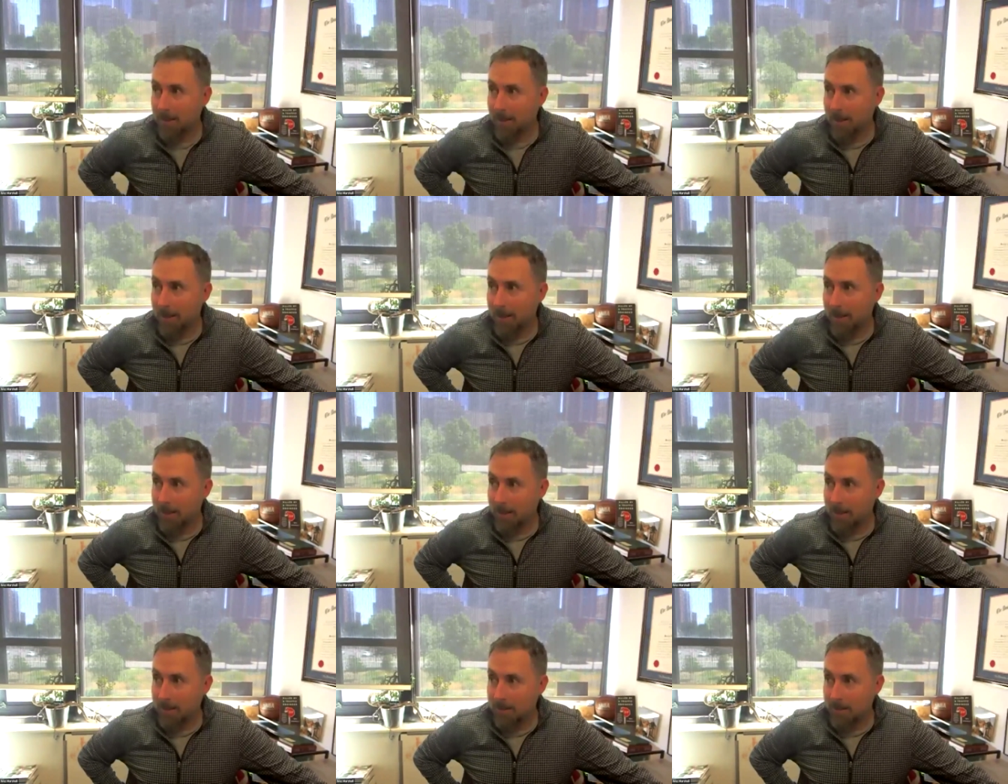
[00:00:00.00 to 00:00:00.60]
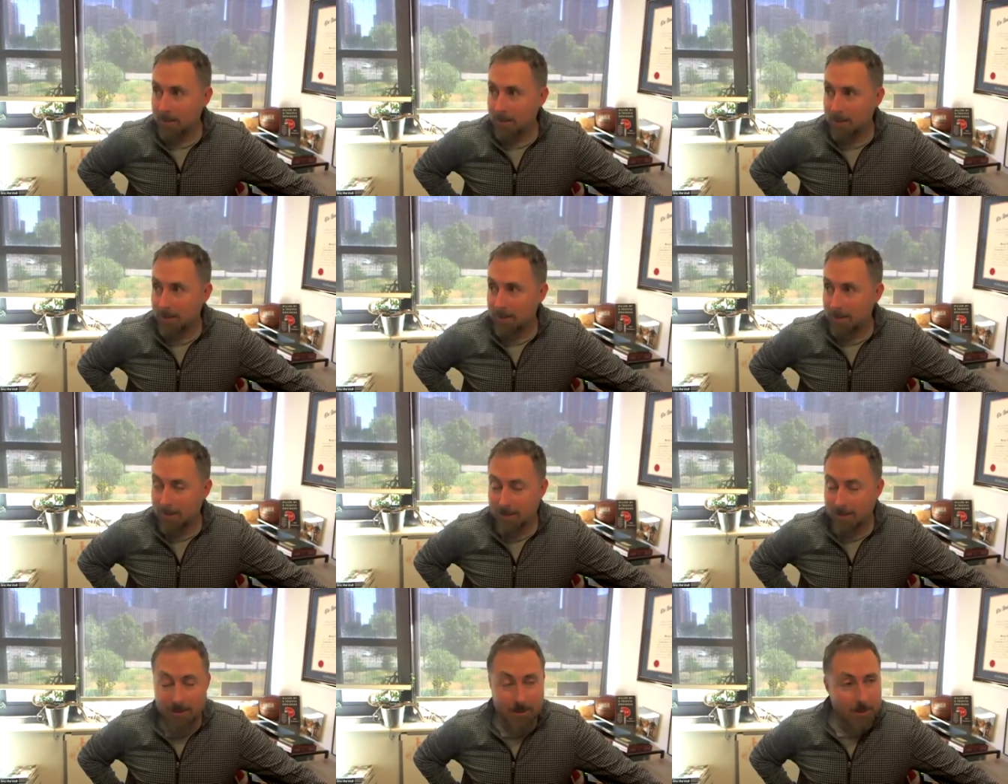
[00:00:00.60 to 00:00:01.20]
And
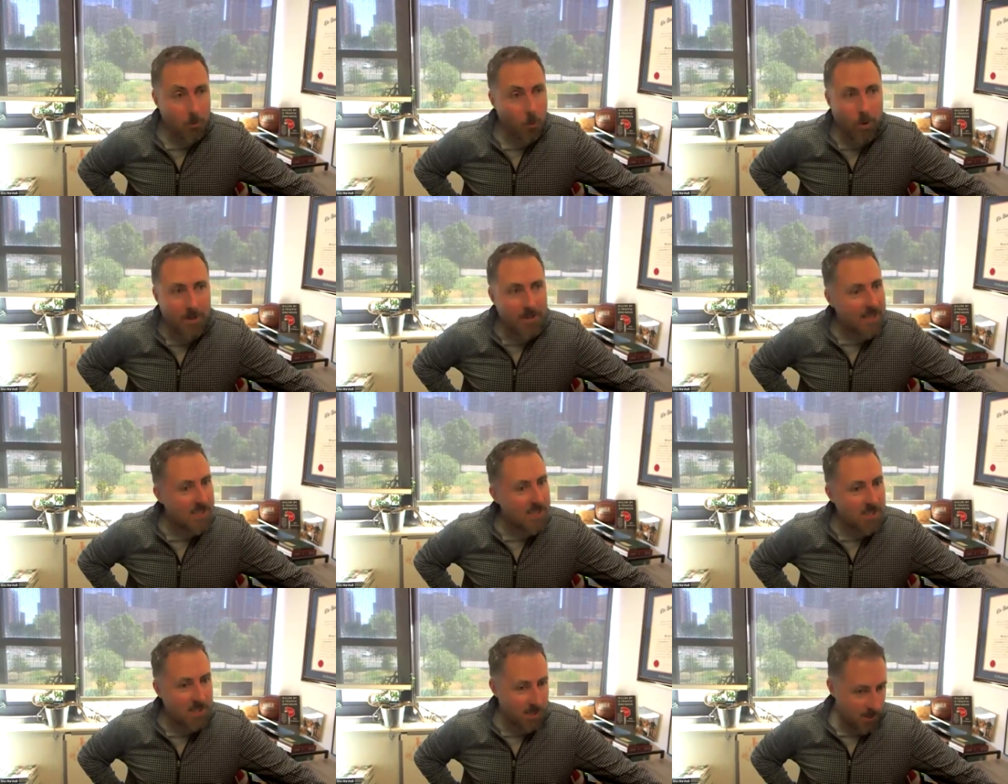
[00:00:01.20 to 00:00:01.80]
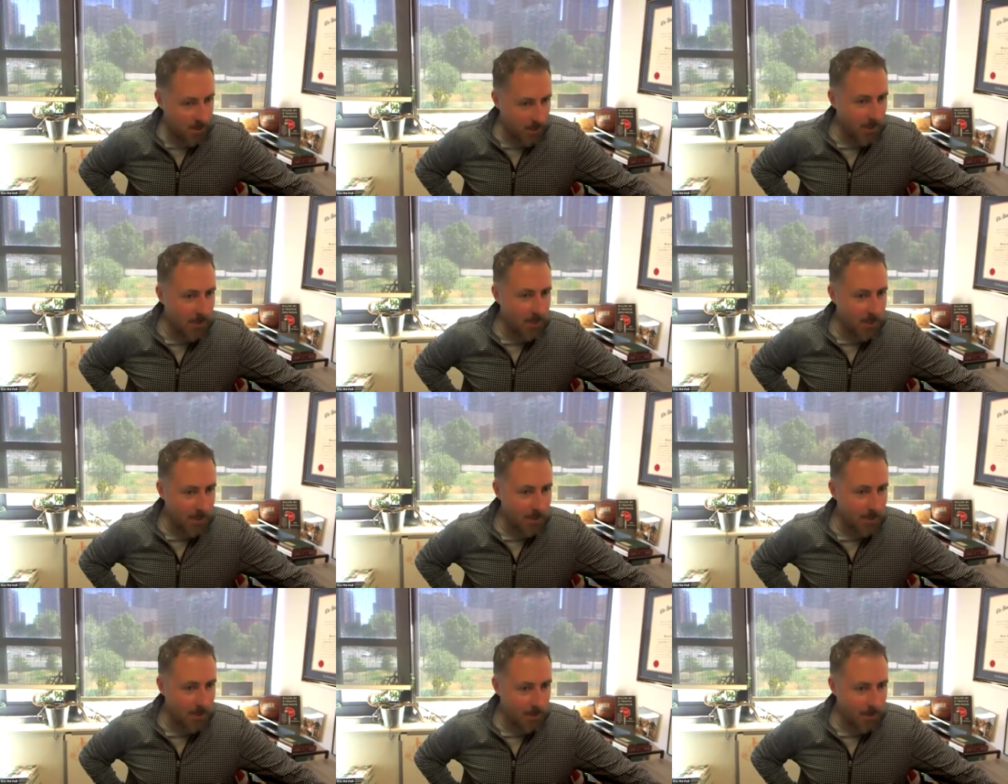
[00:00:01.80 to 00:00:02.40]
when they
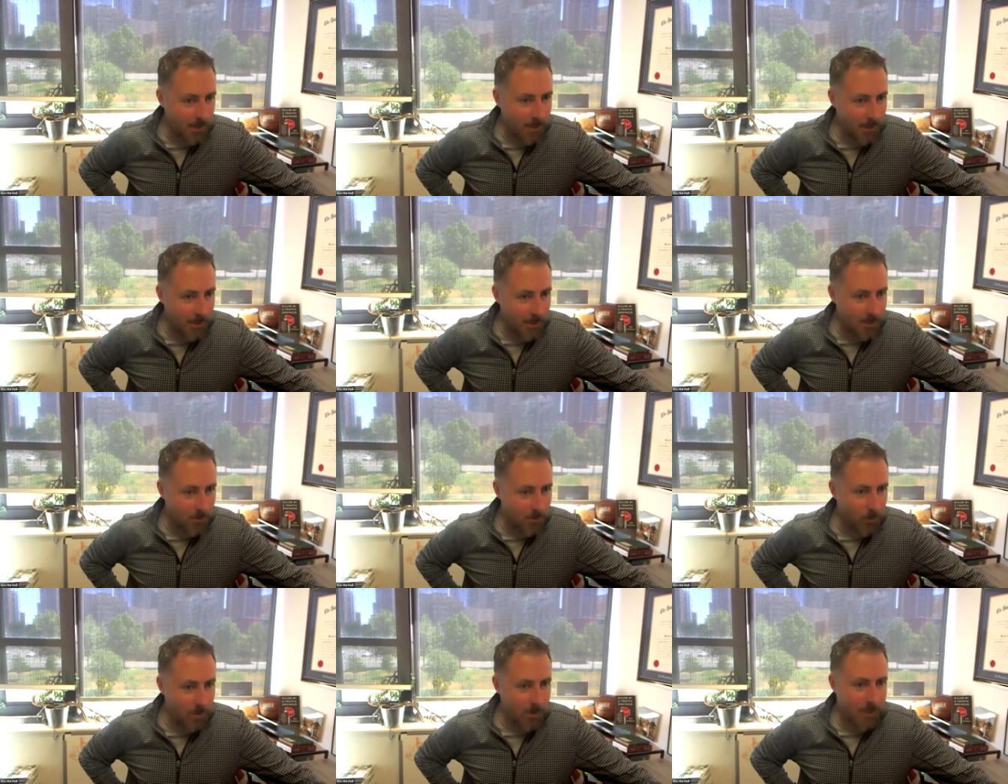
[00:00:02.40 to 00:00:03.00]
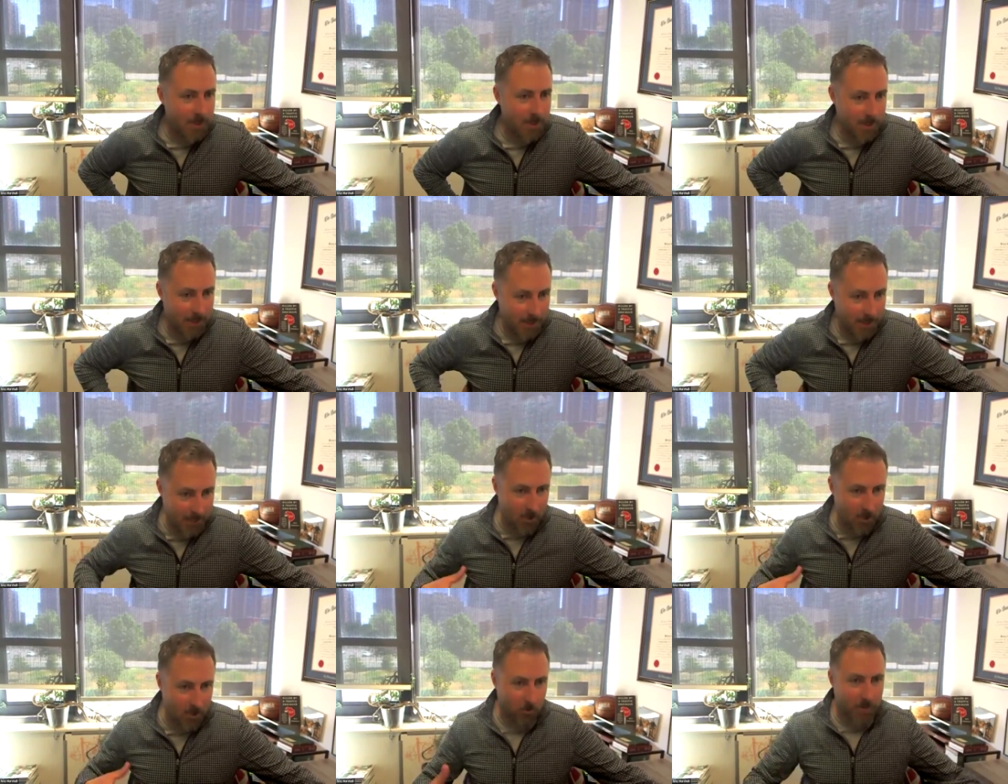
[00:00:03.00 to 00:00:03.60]
see it, when they
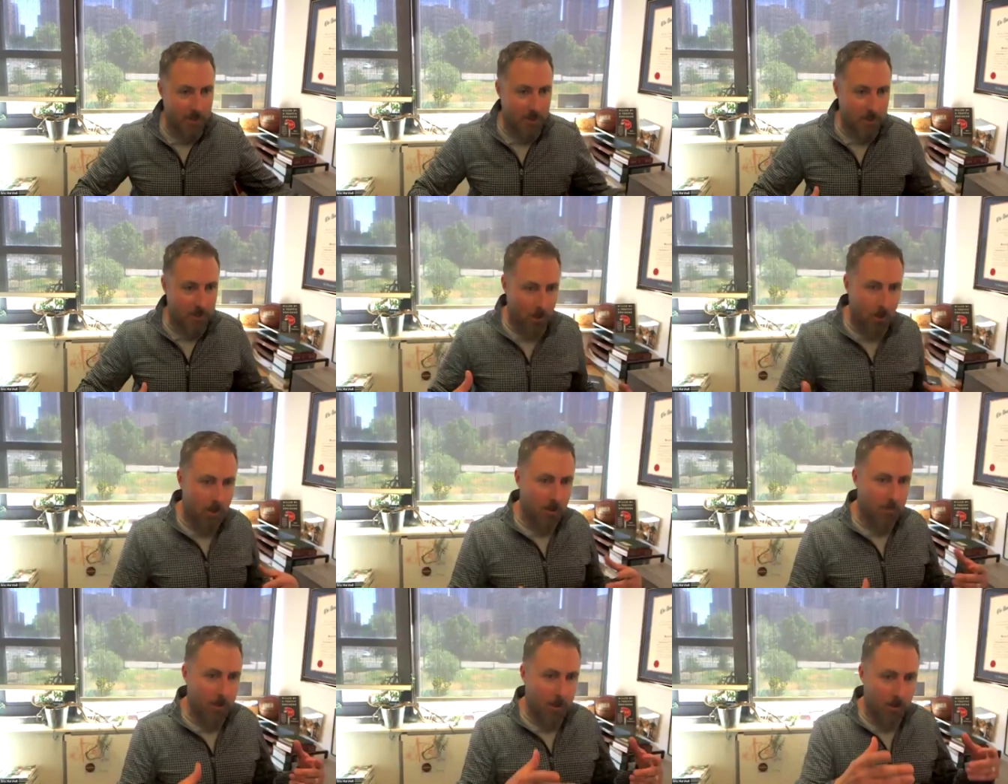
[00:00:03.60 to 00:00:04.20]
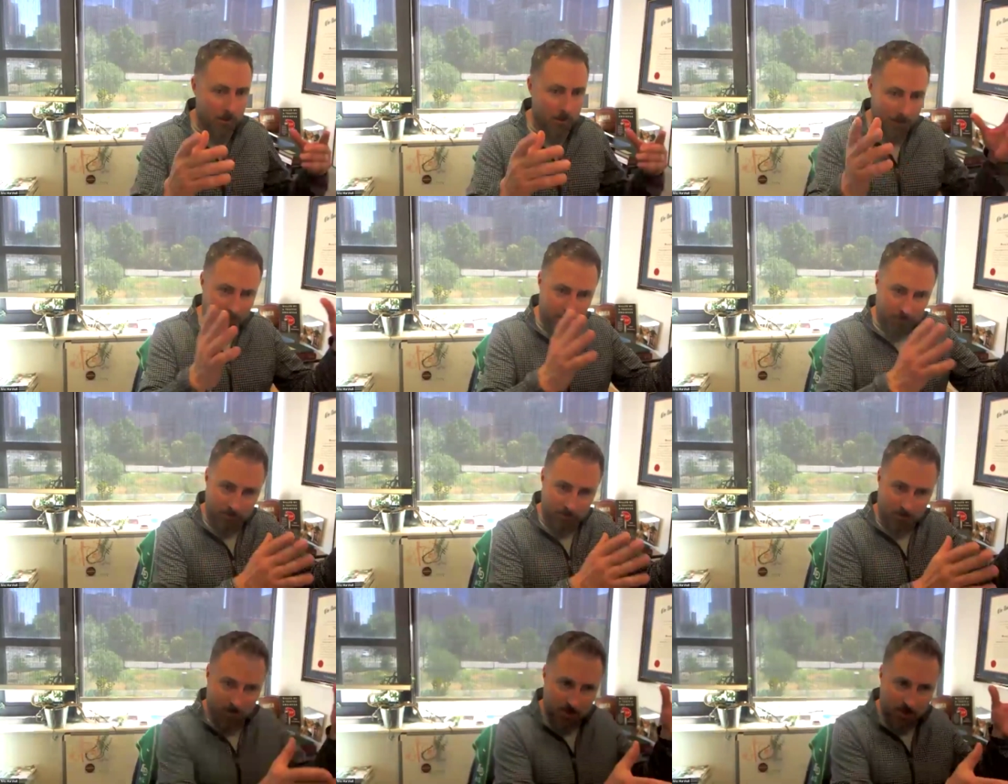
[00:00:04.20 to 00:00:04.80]
hear me talk about like
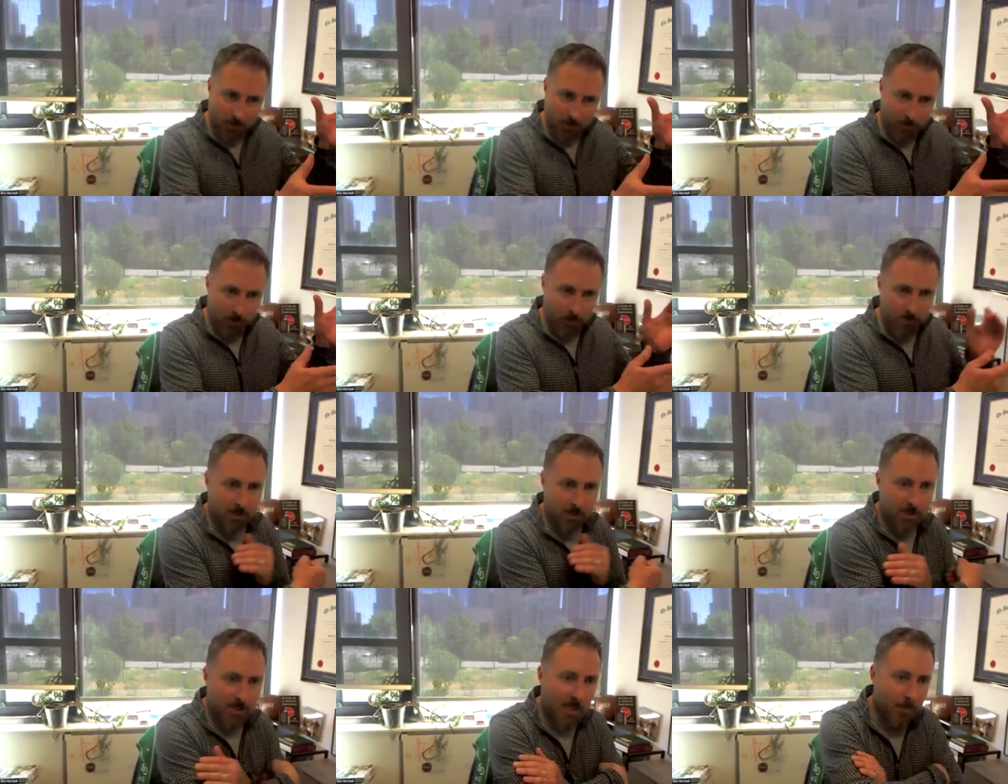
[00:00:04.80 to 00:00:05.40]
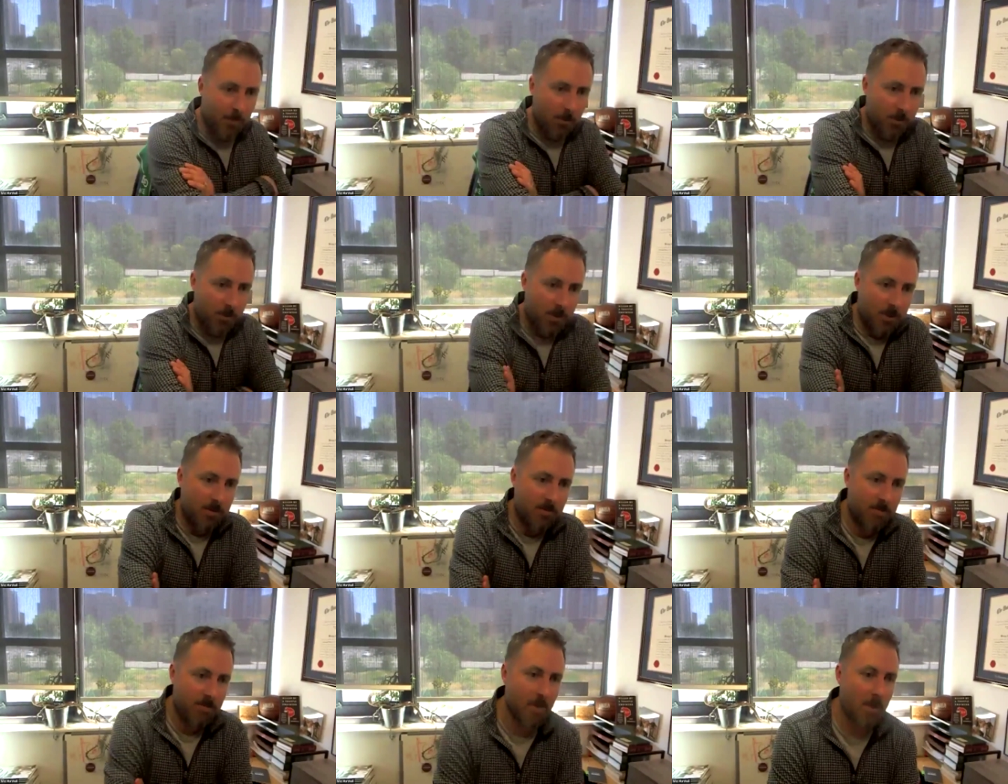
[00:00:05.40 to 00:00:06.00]
some of those examples
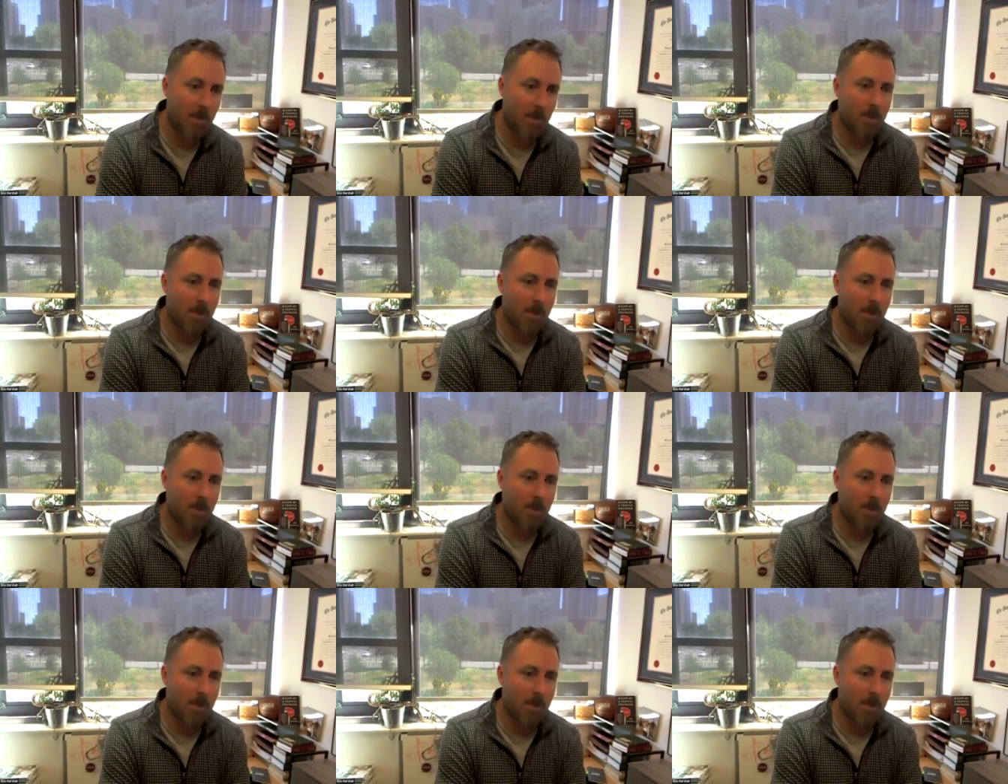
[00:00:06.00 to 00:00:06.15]
of